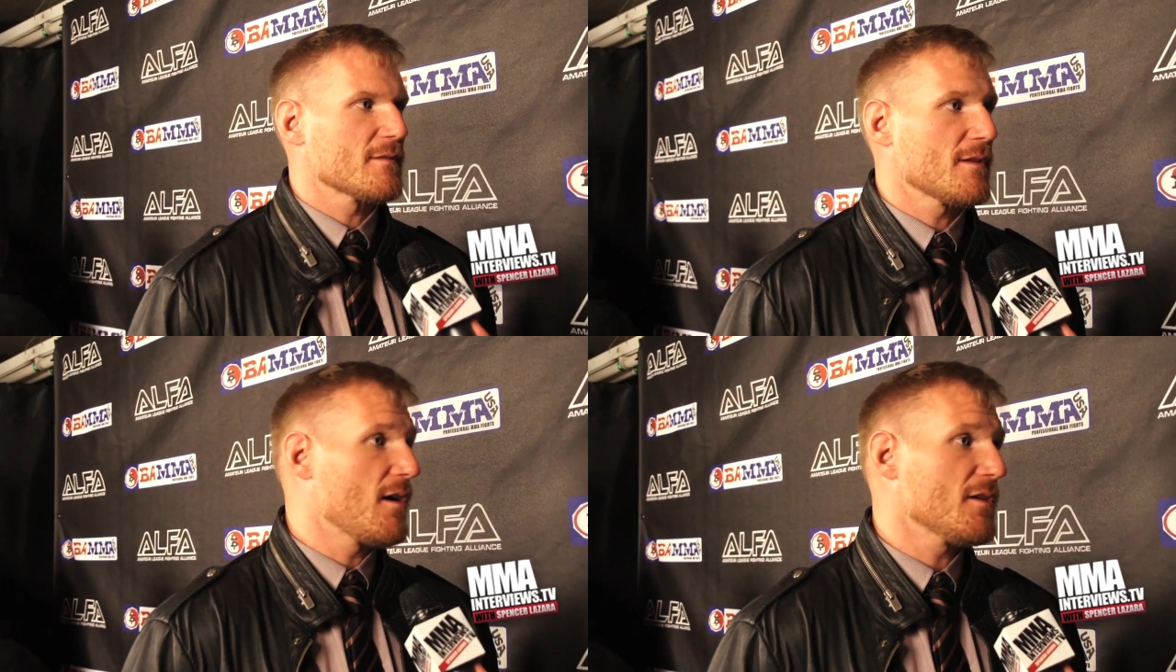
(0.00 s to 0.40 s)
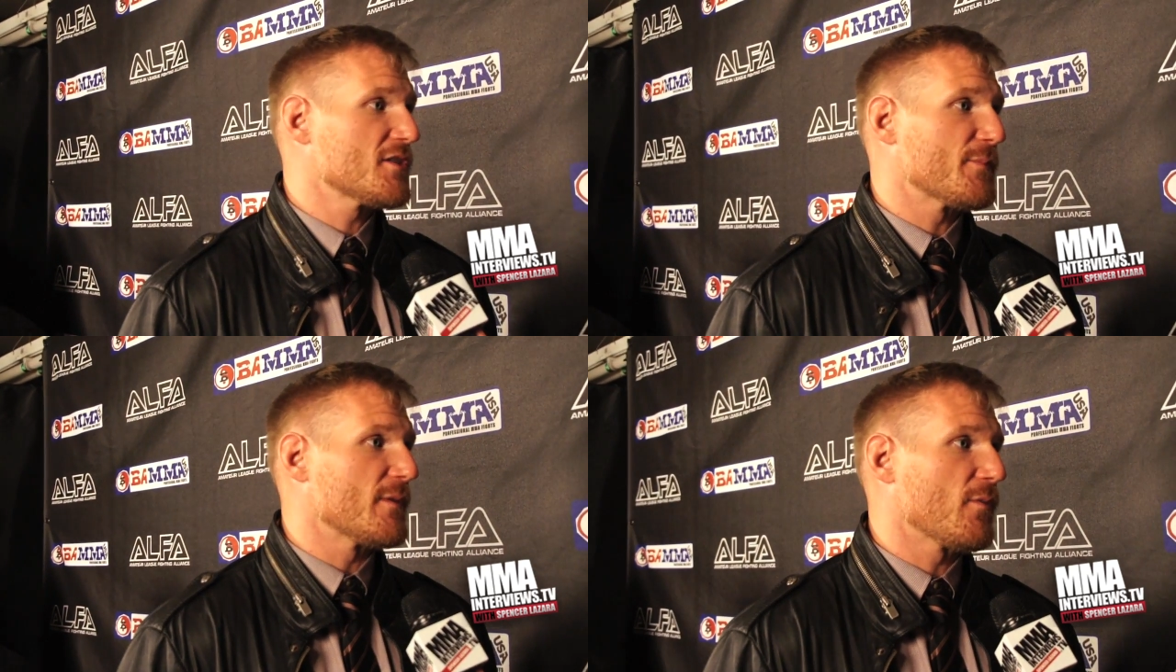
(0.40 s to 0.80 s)
They're all
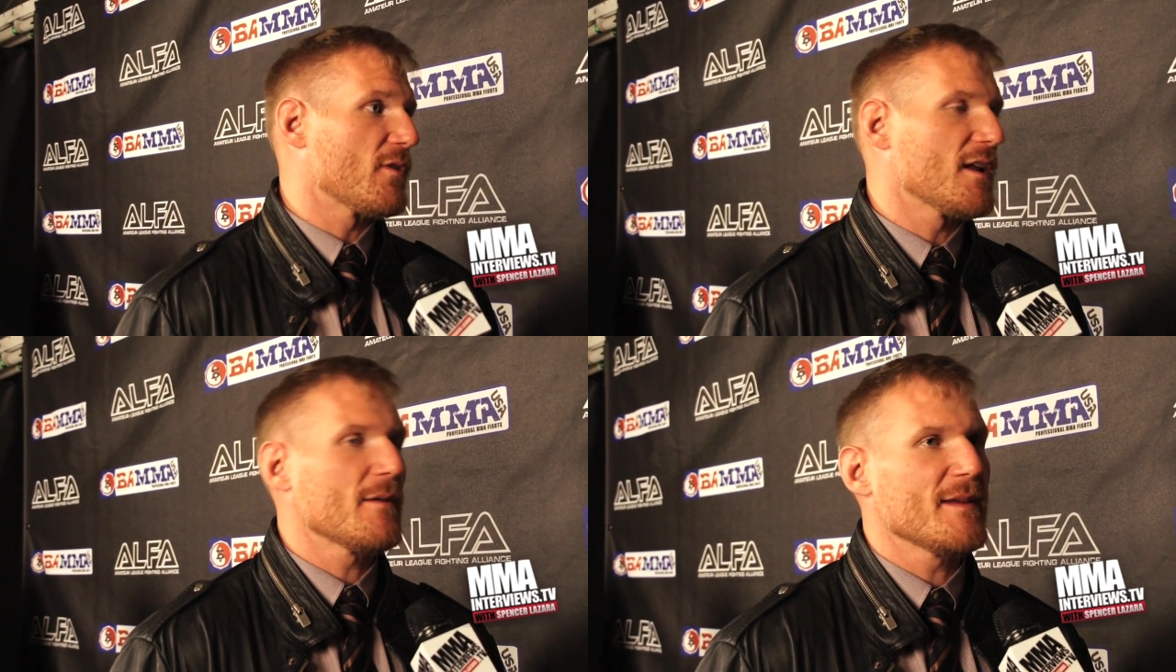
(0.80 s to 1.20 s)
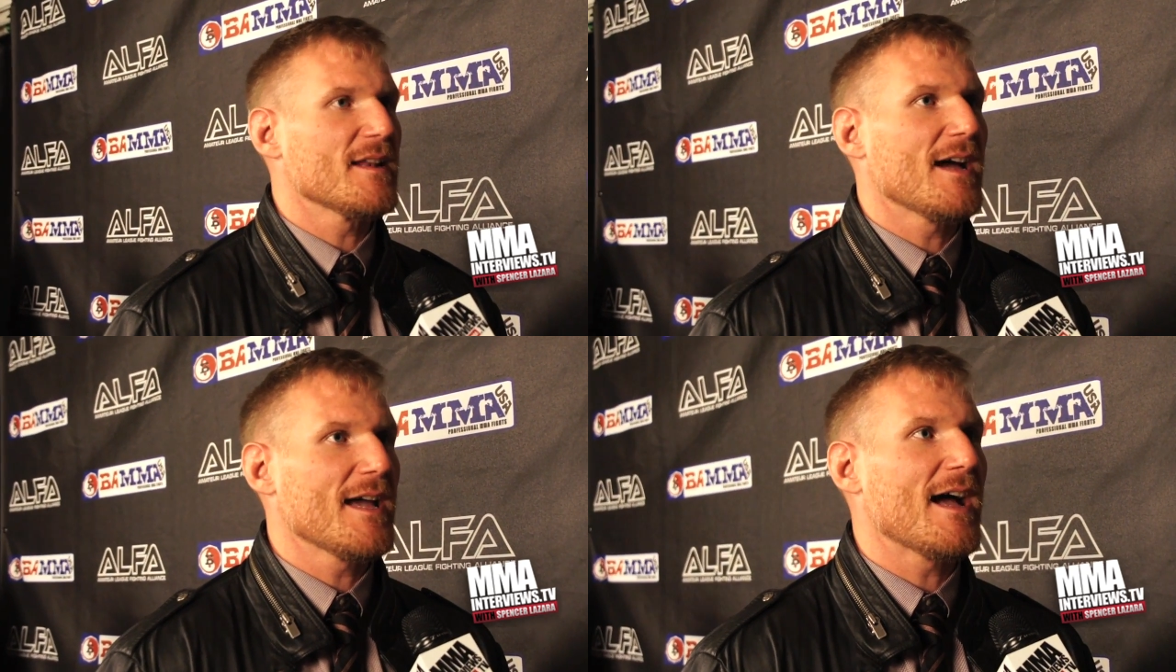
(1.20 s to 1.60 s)
super important. I
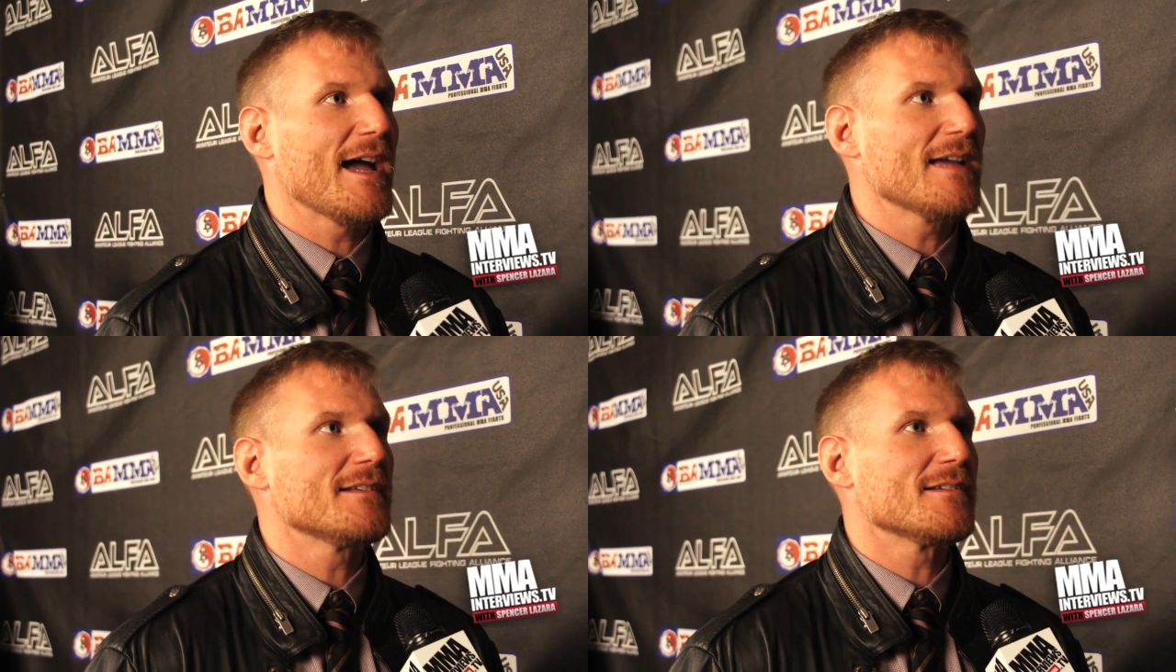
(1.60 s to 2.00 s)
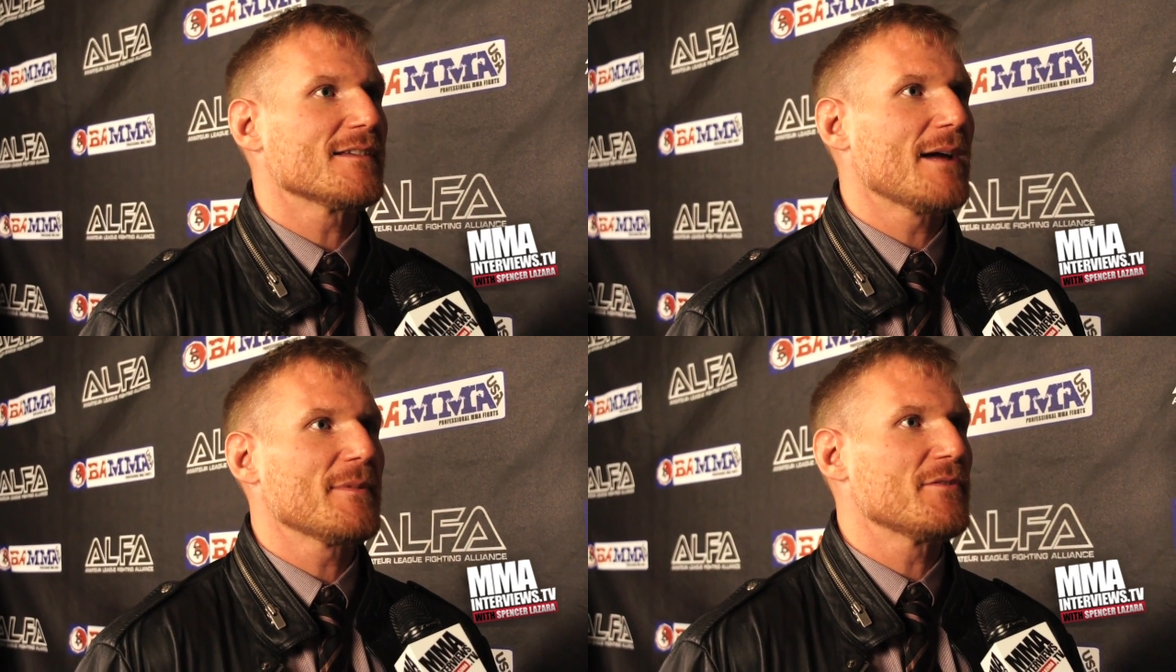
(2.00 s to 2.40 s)
mean,
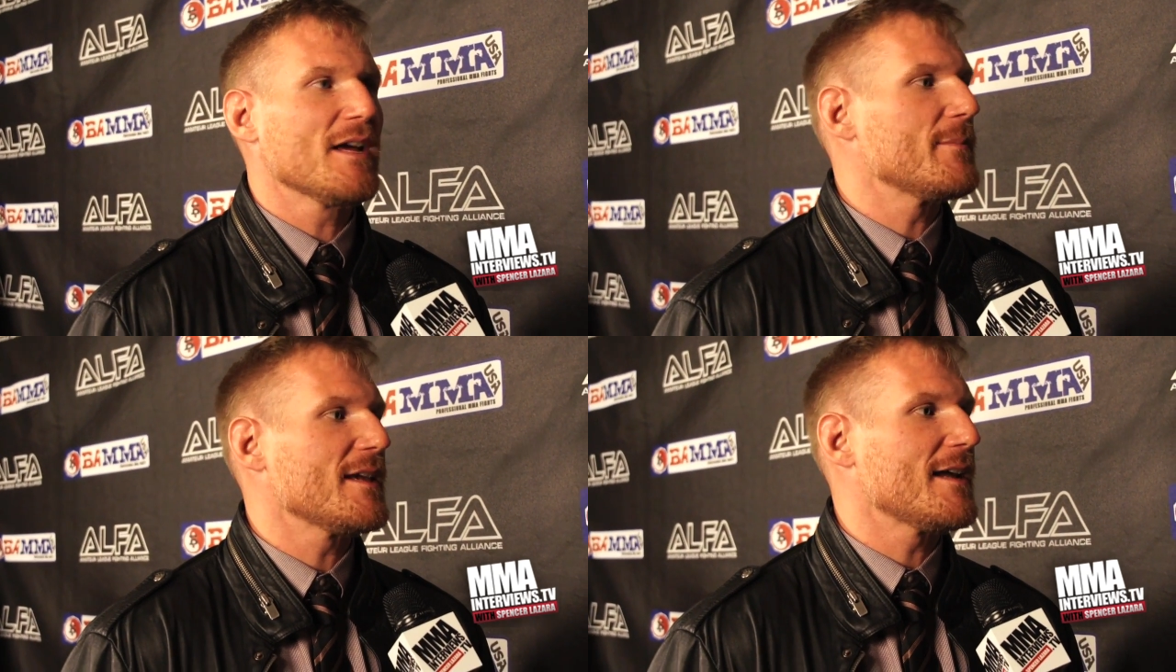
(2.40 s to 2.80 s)
I'm no dummy.